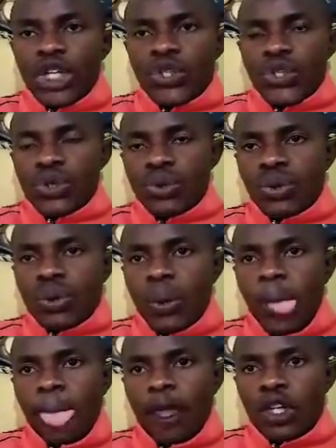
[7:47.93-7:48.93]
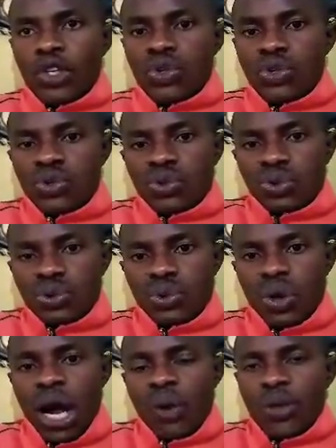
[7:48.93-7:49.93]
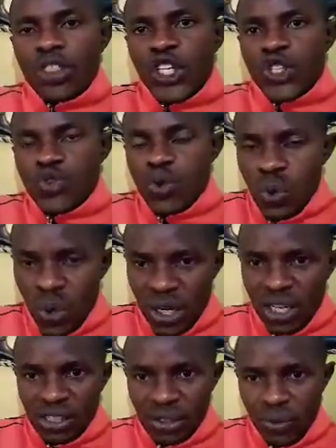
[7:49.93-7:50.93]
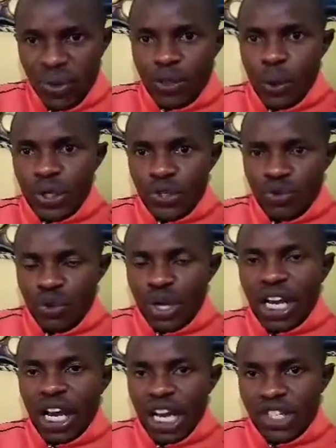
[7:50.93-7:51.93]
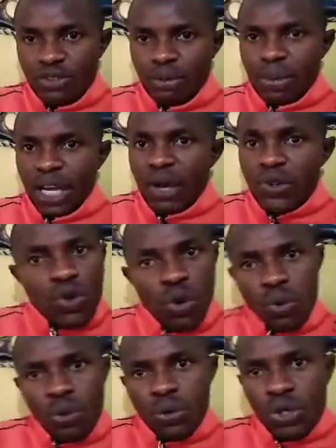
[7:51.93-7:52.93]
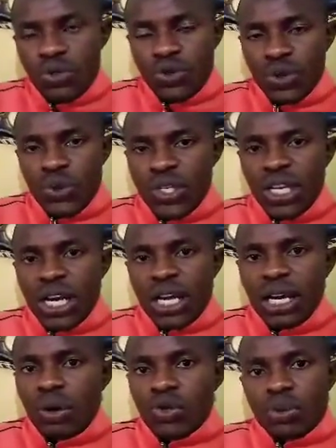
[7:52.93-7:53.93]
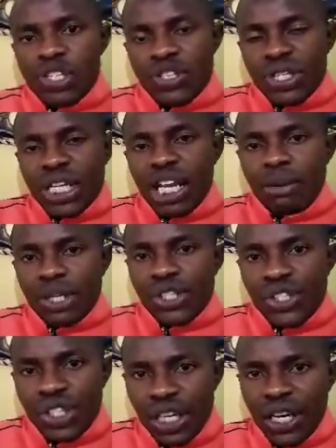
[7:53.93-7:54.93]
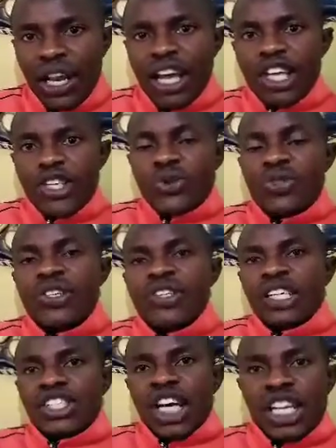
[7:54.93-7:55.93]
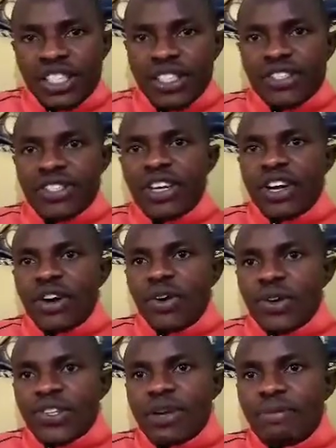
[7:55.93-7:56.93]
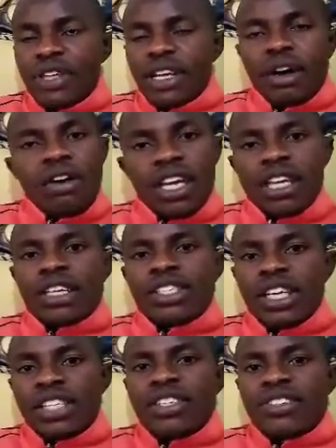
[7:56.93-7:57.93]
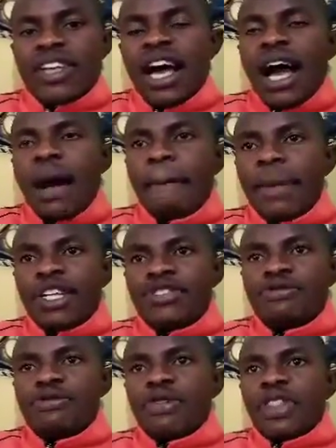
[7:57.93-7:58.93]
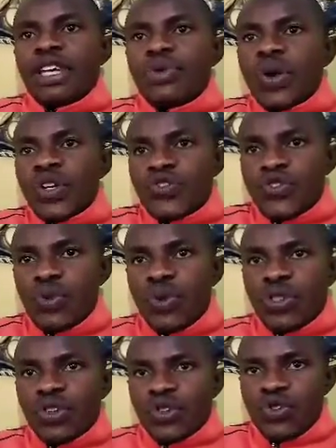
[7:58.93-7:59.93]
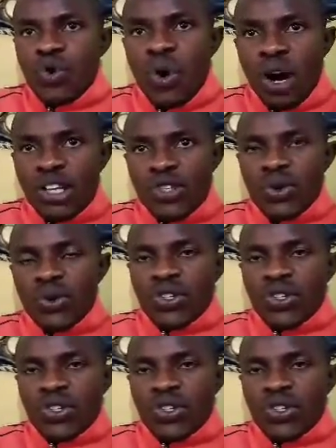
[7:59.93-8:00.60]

to a withdrawer when withdrawing cash from the account or using an automated teller machine. So these are charges or something. Okay, charges are meant for the withdrawers or